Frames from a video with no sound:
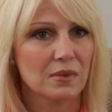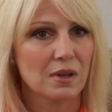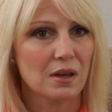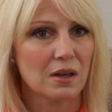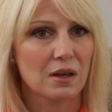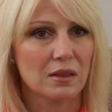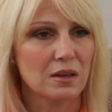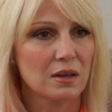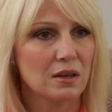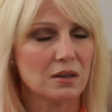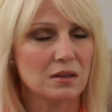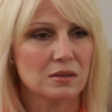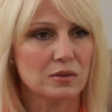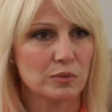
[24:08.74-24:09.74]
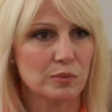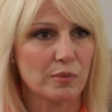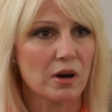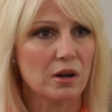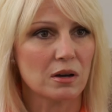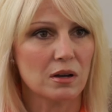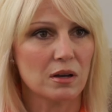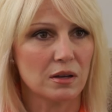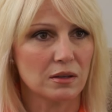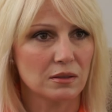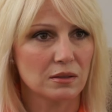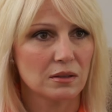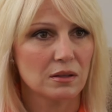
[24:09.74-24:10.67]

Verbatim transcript: I think he's spot on.